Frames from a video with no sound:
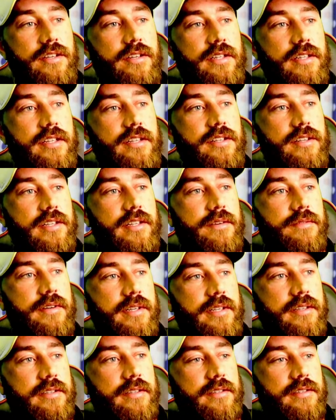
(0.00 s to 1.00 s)
not that
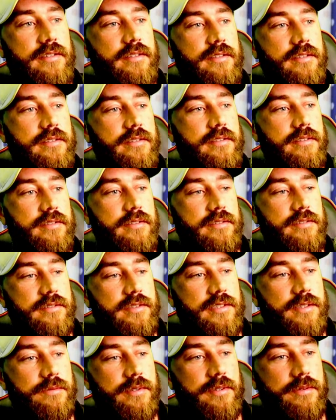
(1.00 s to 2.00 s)
one.
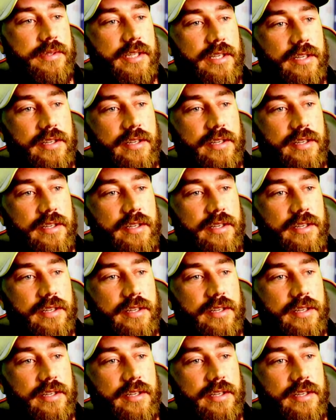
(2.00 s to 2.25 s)
Shit, what do we got?